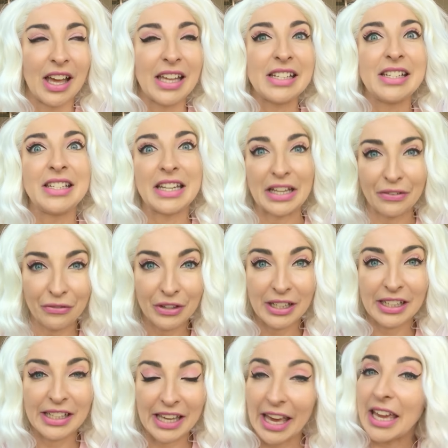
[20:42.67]
I
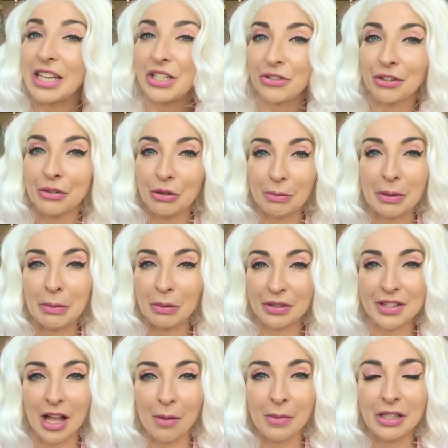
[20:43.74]
definitely hate doing what
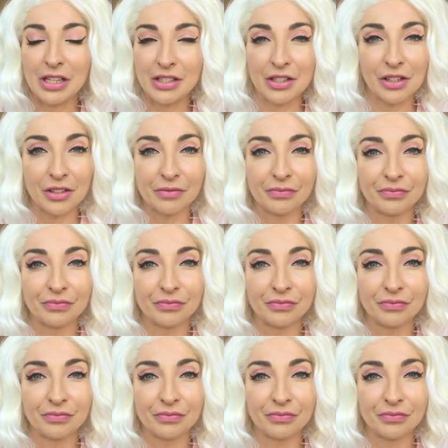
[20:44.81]
people tell me to do.